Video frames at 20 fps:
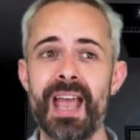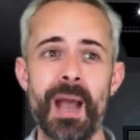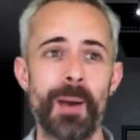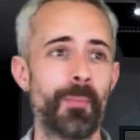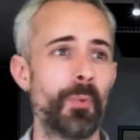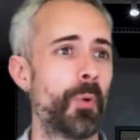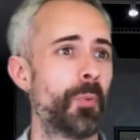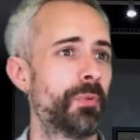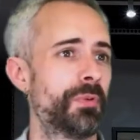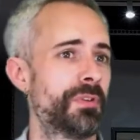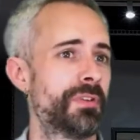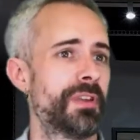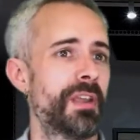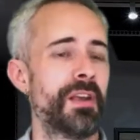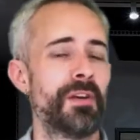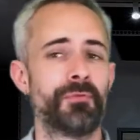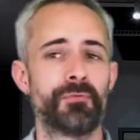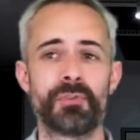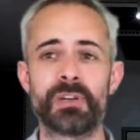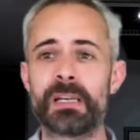And what was
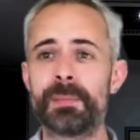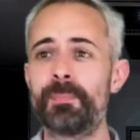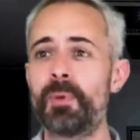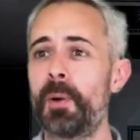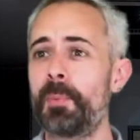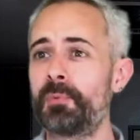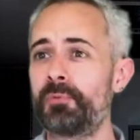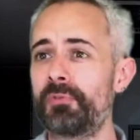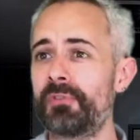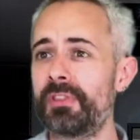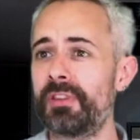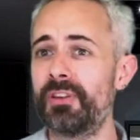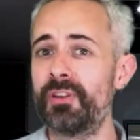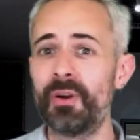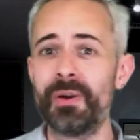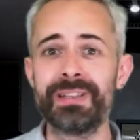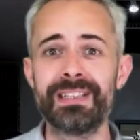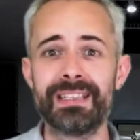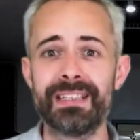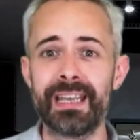really popular in the
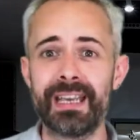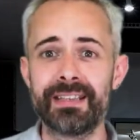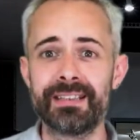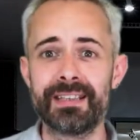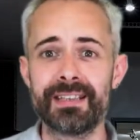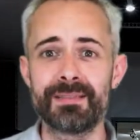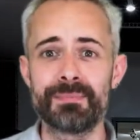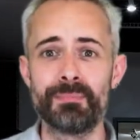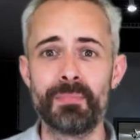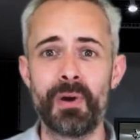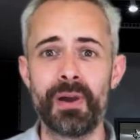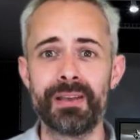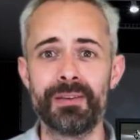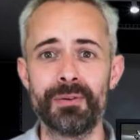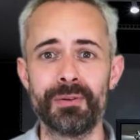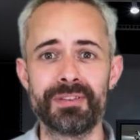1980s might